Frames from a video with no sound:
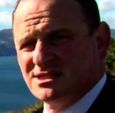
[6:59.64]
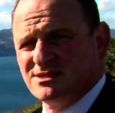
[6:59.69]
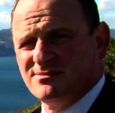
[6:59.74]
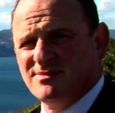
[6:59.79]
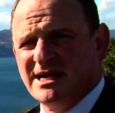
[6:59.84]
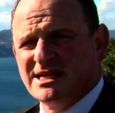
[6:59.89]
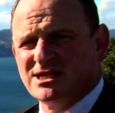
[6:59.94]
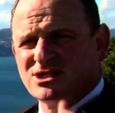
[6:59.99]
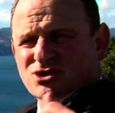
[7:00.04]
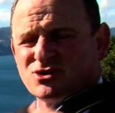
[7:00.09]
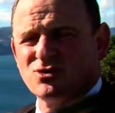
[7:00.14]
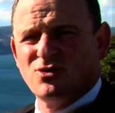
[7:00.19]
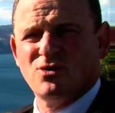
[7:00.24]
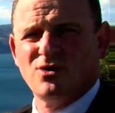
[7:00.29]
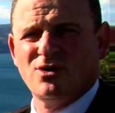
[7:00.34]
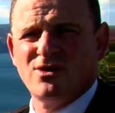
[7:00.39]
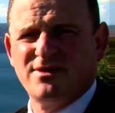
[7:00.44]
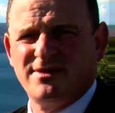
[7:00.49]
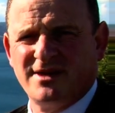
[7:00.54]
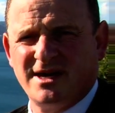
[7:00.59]
to make
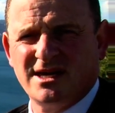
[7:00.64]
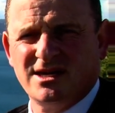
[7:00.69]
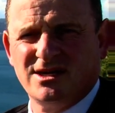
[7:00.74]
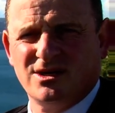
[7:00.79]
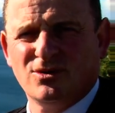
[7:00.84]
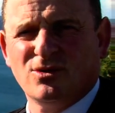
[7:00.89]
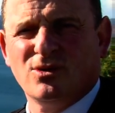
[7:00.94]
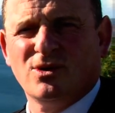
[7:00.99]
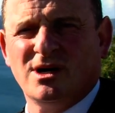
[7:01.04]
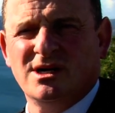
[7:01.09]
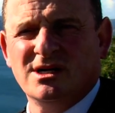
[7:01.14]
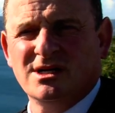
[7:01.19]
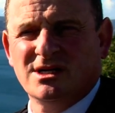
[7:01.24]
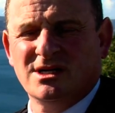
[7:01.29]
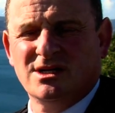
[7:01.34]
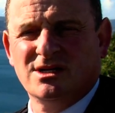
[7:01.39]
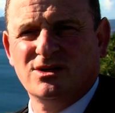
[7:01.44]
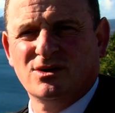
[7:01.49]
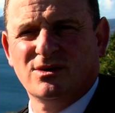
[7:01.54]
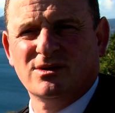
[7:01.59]
sure that you're
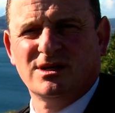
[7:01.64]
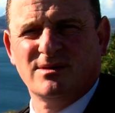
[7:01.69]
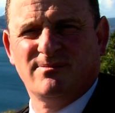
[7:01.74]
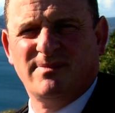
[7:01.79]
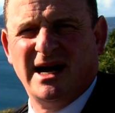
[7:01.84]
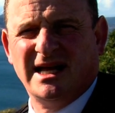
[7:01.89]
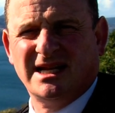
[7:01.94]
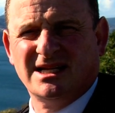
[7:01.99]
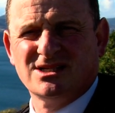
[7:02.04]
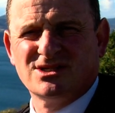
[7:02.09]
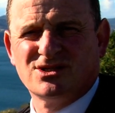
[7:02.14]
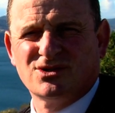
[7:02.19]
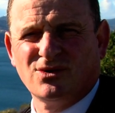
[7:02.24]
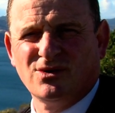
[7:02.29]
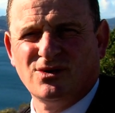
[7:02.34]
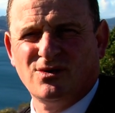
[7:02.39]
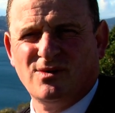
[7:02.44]
balanced all